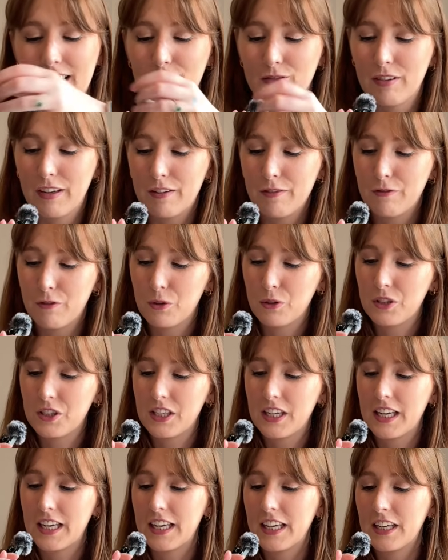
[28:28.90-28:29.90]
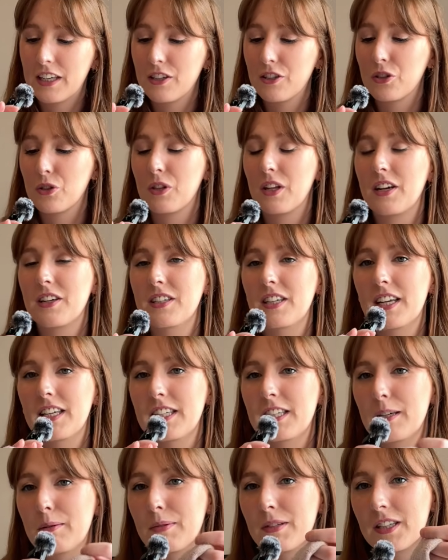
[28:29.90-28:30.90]
Reinforced heel, so there's that
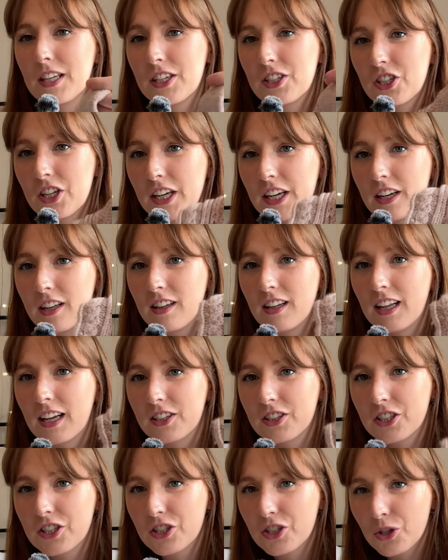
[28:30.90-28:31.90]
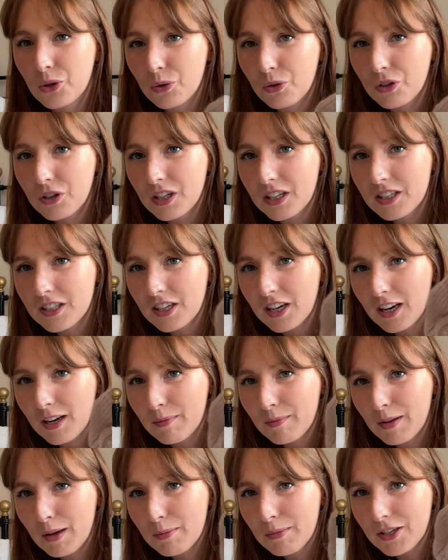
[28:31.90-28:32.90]
slip stitch heel. I'll actually show you this
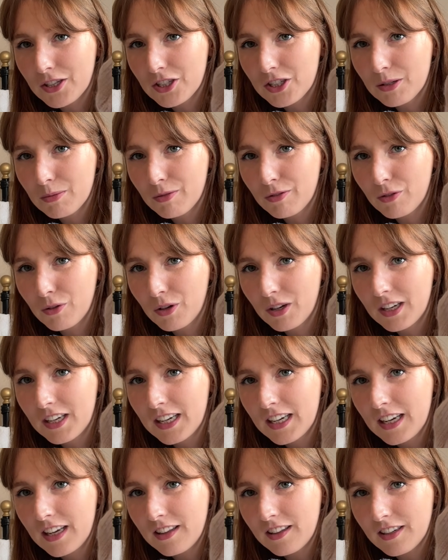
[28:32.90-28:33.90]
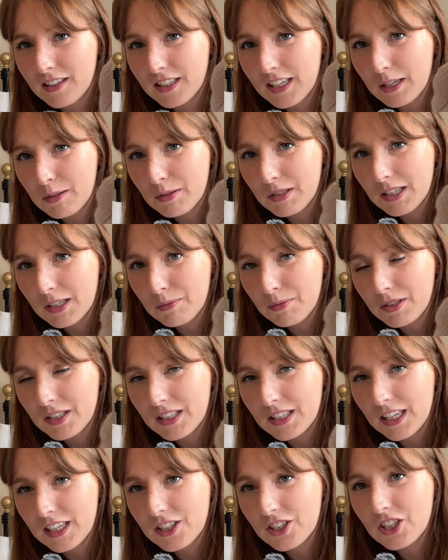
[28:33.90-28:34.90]
time. I mentioned it before. There's that slip
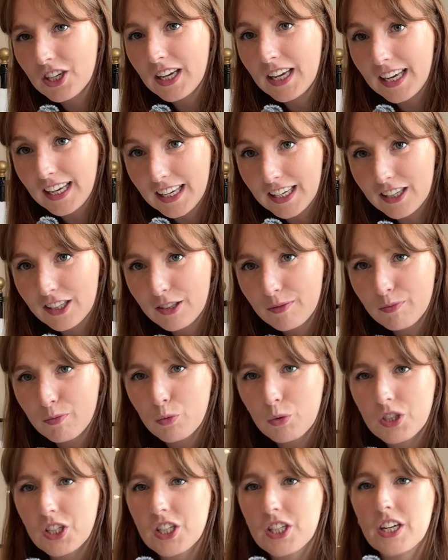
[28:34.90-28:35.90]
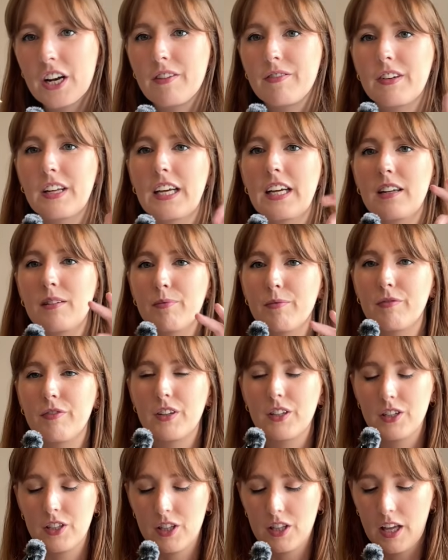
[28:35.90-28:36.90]
stitch heel, which is lovely and
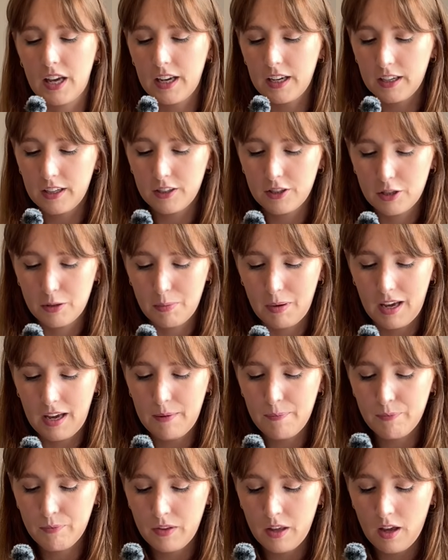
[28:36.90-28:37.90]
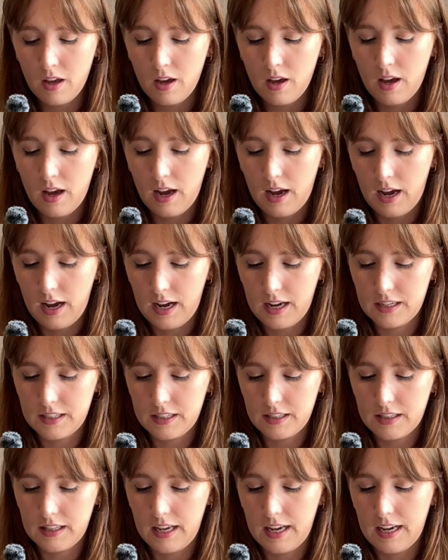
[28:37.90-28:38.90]
feels thick to me.
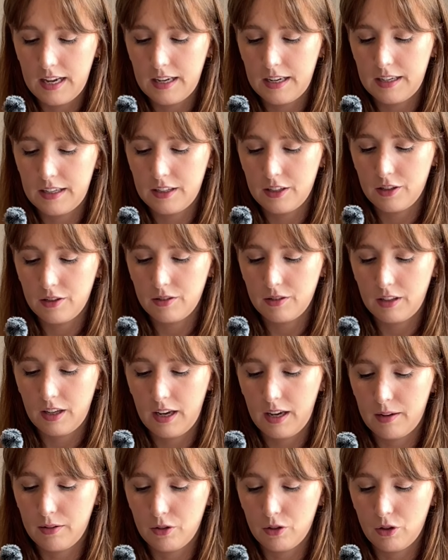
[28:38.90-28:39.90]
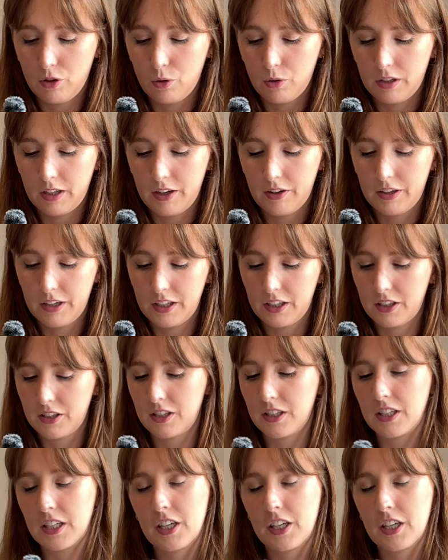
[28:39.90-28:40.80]
And then, yeah, ordinary gusset